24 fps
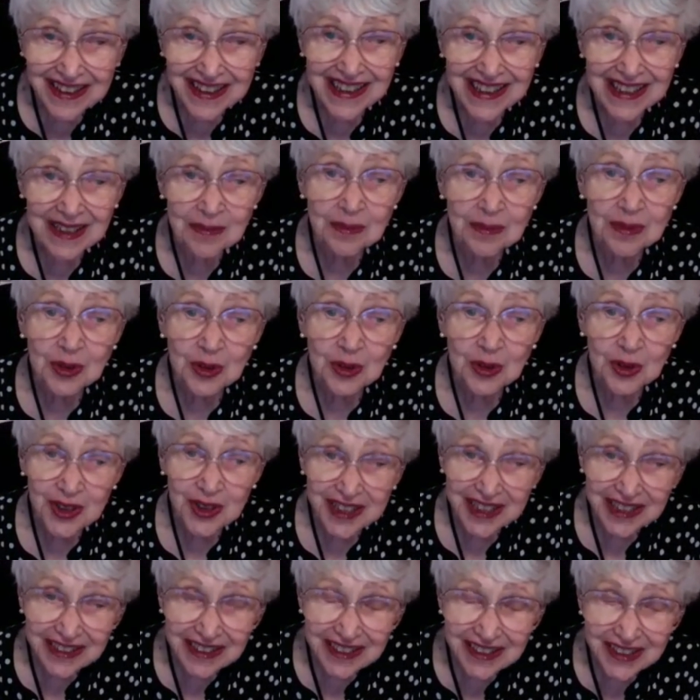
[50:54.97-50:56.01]
in both
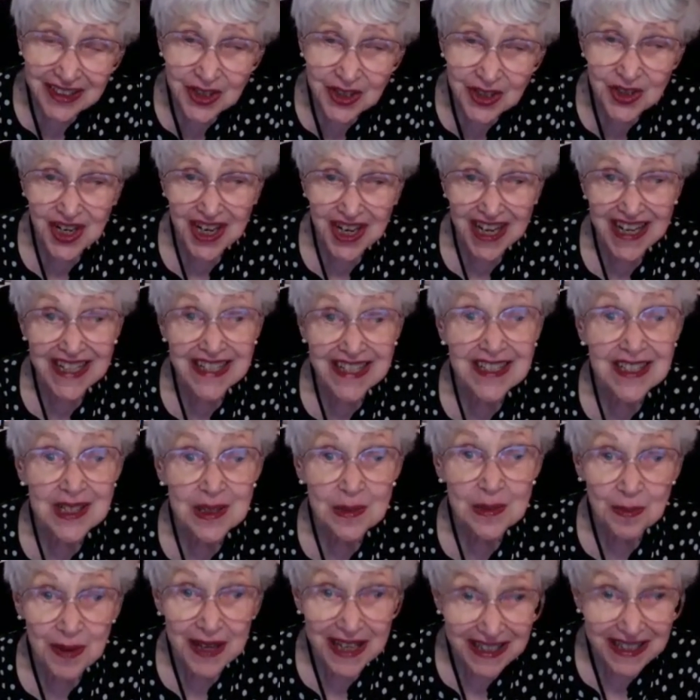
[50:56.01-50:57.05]
English and
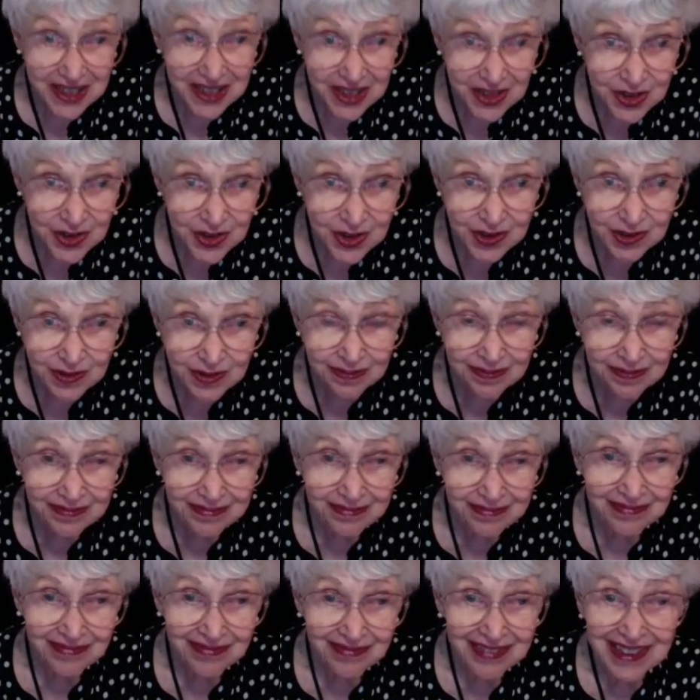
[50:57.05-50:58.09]
Spanish.
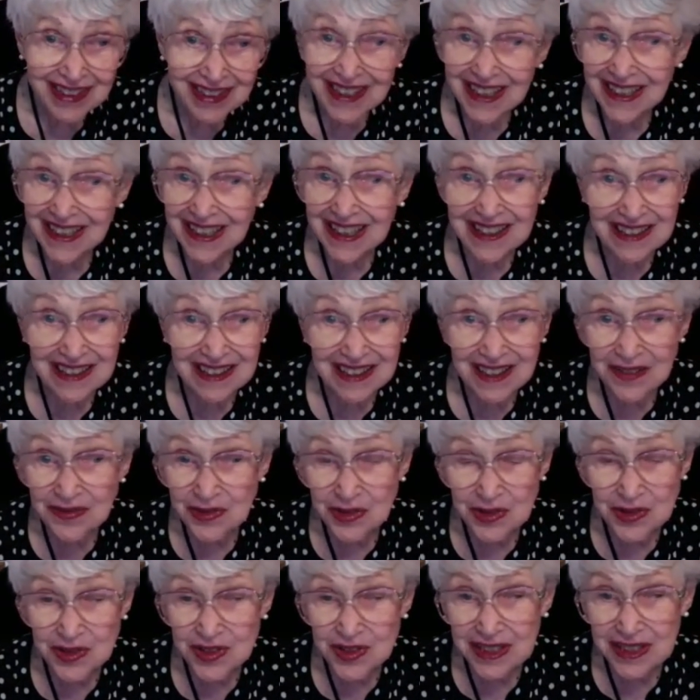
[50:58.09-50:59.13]
And I'd love
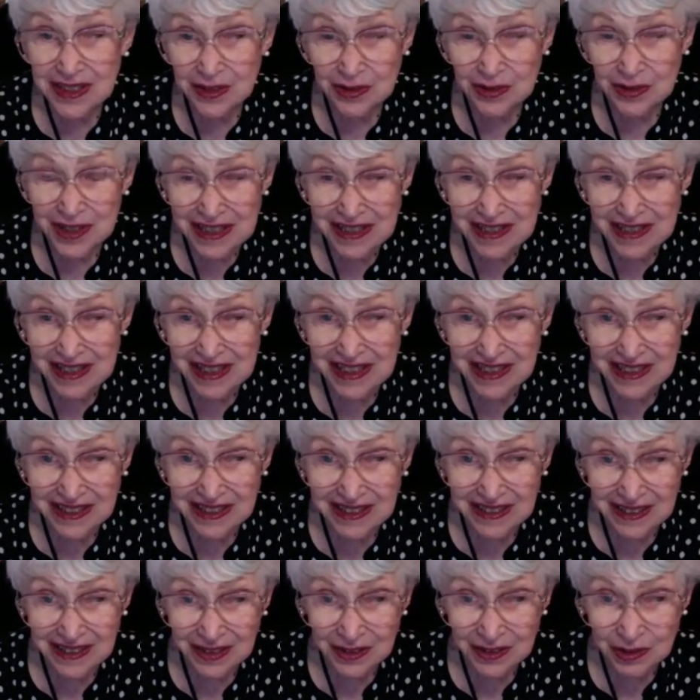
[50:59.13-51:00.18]
to see it
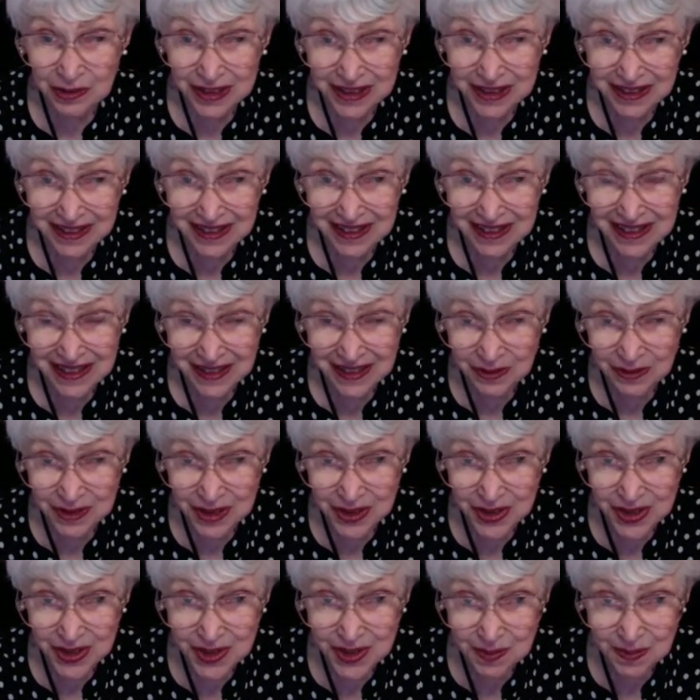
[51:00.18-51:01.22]
translated into other
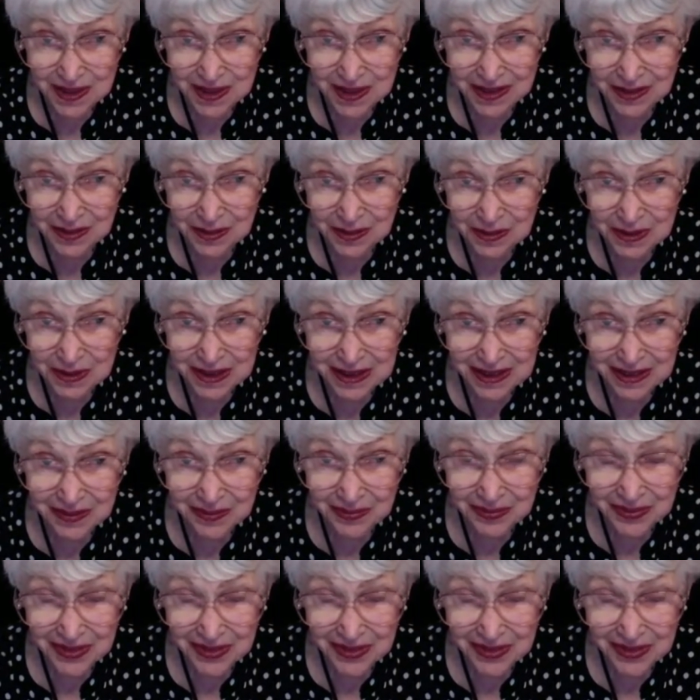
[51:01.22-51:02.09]
languages, by the way.